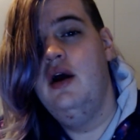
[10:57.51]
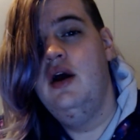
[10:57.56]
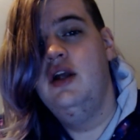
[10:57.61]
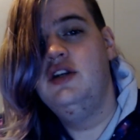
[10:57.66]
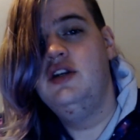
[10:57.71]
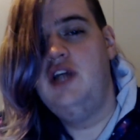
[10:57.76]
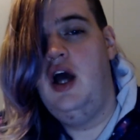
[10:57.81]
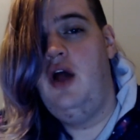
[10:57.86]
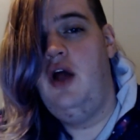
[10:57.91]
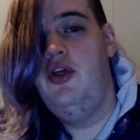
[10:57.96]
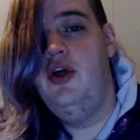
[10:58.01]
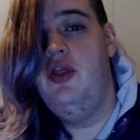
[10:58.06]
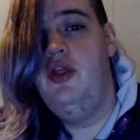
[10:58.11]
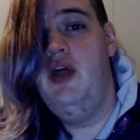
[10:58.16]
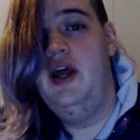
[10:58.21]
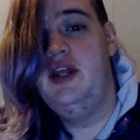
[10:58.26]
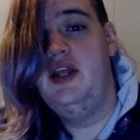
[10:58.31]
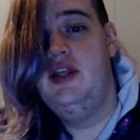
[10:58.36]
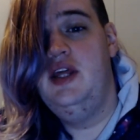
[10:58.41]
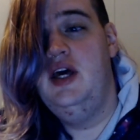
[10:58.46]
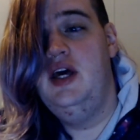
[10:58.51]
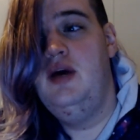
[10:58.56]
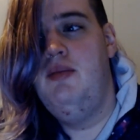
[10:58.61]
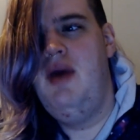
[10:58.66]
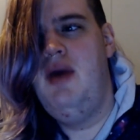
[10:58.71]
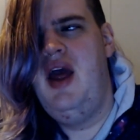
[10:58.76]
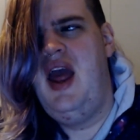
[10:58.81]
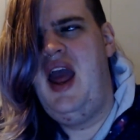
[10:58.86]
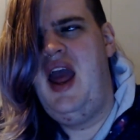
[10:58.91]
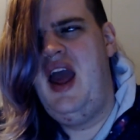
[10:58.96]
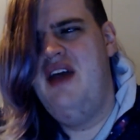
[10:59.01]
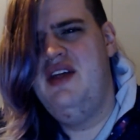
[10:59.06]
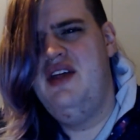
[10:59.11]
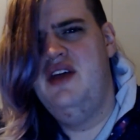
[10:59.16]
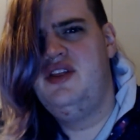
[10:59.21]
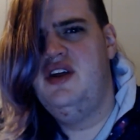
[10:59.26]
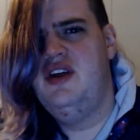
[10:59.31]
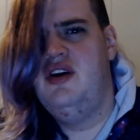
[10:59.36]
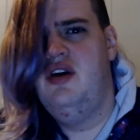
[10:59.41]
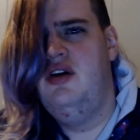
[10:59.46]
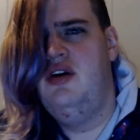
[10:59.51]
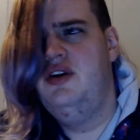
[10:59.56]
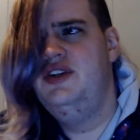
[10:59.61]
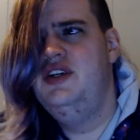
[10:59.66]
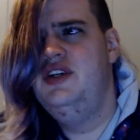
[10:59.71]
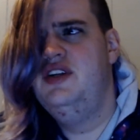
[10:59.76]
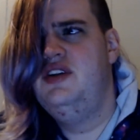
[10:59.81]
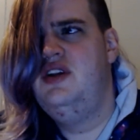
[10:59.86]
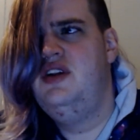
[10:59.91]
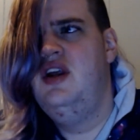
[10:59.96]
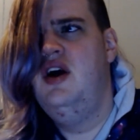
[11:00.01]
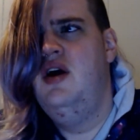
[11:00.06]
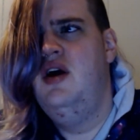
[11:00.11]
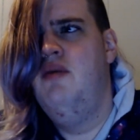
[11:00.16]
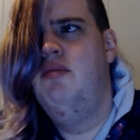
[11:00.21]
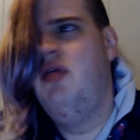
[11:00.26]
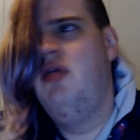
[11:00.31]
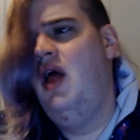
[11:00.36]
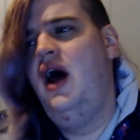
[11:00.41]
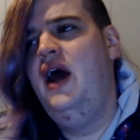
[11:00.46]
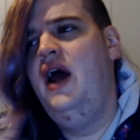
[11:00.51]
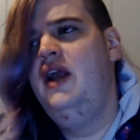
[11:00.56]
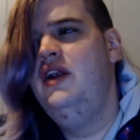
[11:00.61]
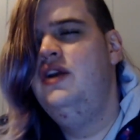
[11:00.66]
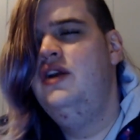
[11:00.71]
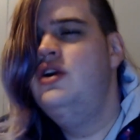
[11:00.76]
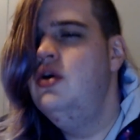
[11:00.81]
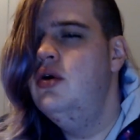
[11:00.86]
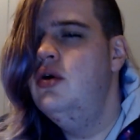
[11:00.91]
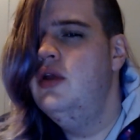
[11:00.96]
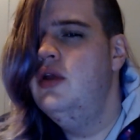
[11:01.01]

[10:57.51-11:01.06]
childhood like them and that they're all just blind to their